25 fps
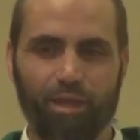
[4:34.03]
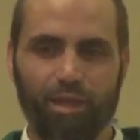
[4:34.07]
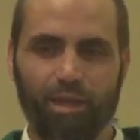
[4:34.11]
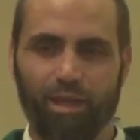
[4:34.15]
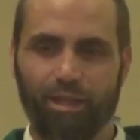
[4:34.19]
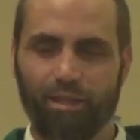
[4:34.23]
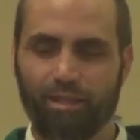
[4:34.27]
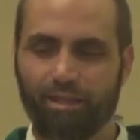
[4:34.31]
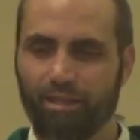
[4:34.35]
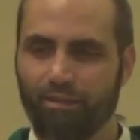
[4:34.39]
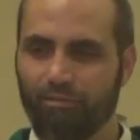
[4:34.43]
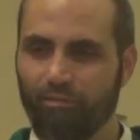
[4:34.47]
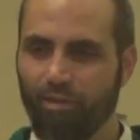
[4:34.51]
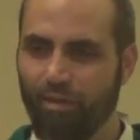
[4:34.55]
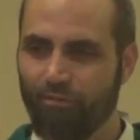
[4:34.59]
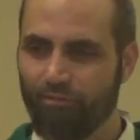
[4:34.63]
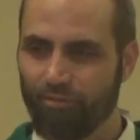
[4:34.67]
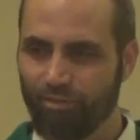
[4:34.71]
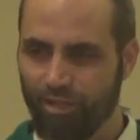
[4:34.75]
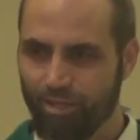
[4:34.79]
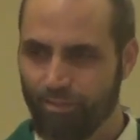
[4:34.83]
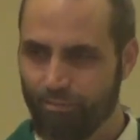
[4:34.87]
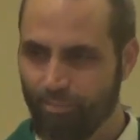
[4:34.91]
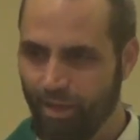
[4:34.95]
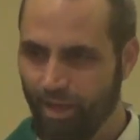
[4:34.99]
and leave
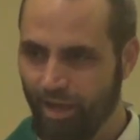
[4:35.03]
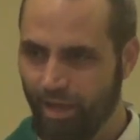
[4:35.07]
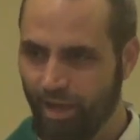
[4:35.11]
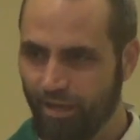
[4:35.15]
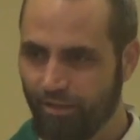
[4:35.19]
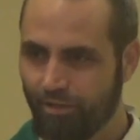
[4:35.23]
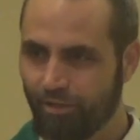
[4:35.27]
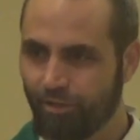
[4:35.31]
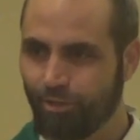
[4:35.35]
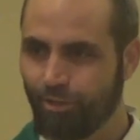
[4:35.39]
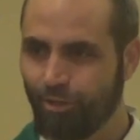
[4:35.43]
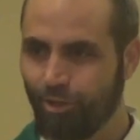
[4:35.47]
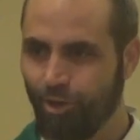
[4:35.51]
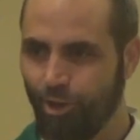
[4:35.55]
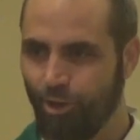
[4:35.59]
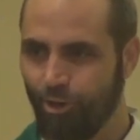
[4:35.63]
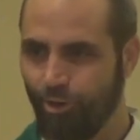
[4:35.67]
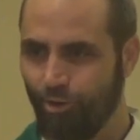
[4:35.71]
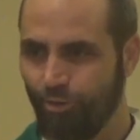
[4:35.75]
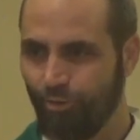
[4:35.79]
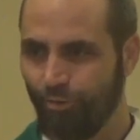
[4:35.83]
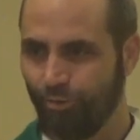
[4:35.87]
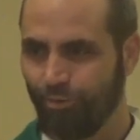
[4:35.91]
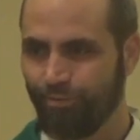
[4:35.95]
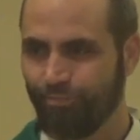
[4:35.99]
everything behind and
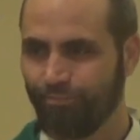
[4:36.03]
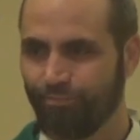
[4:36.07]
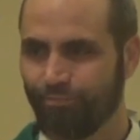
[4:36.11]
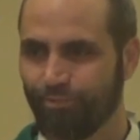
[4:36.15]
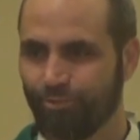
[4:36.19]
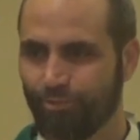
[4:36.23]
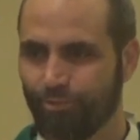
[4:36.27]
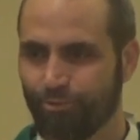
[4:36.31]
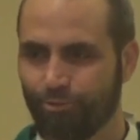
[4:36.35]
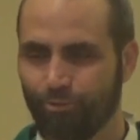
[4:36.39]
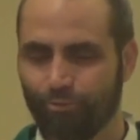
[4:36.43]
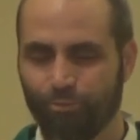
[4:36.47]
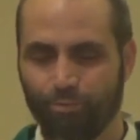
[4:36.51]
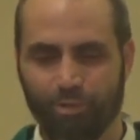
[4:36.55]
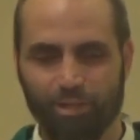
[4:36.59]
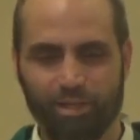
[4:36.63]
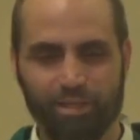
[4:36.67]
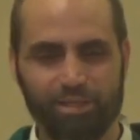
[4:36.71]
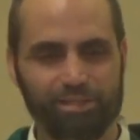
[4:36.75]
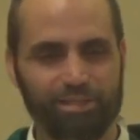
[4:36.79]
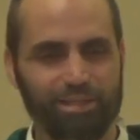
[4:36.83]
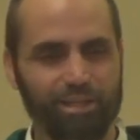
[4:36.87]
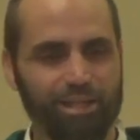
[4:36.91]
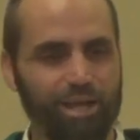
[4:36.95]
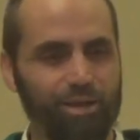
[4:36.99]
go to a
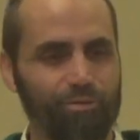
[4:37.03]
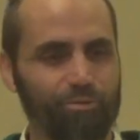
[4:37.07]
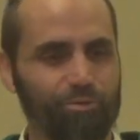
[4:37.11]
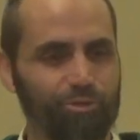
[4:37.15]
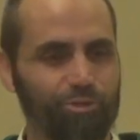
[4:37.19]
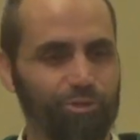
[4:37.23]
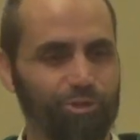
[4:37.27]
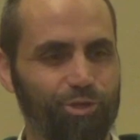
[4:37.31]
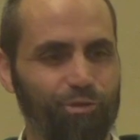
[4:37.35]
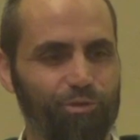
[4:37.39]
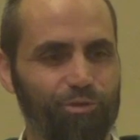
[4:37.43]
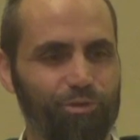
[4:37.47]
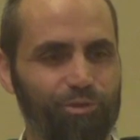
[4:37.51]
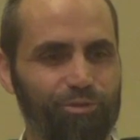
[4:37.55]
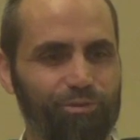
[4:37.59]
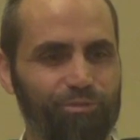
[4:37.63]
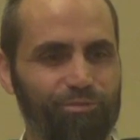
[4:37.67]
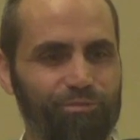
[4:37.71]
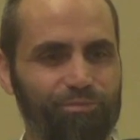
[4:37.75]
place that I will show you.